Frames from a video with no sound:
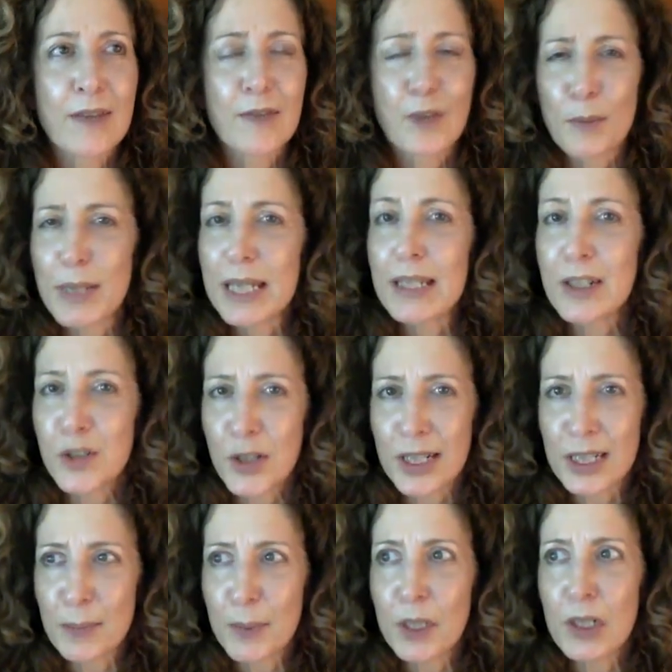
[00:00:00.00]
for me, the
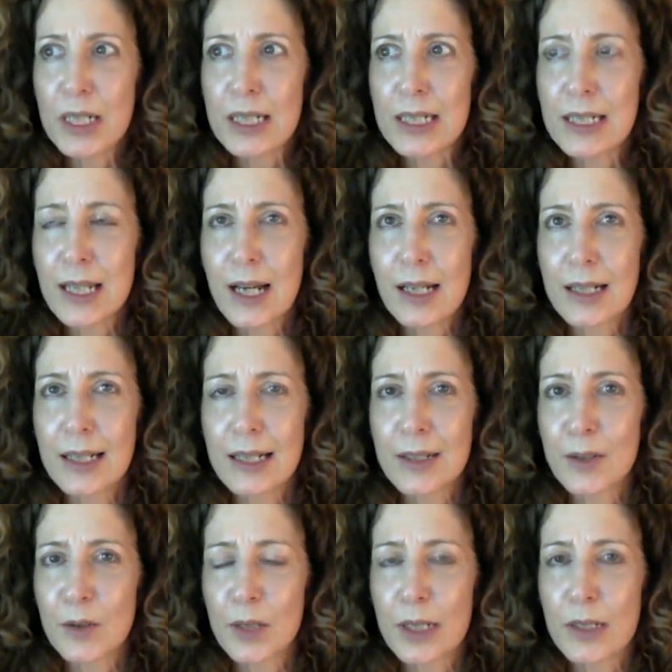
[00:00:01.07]
Shakespearean sonnet
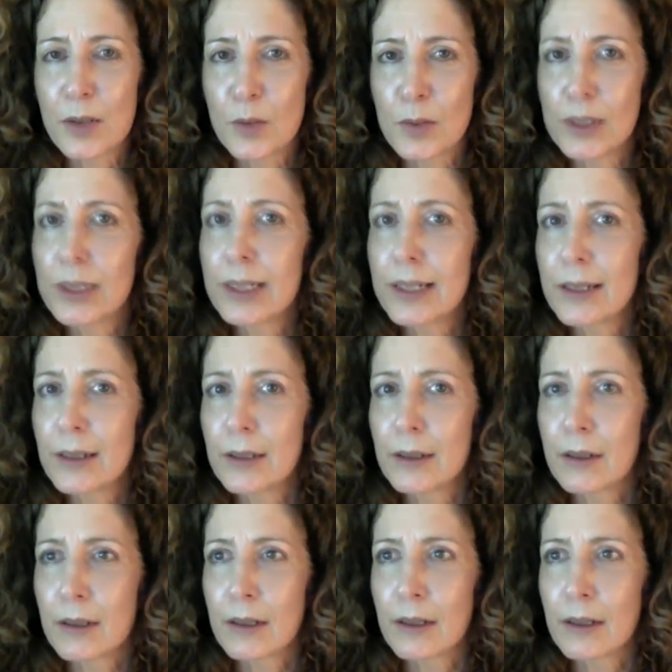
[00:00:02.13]
is is really the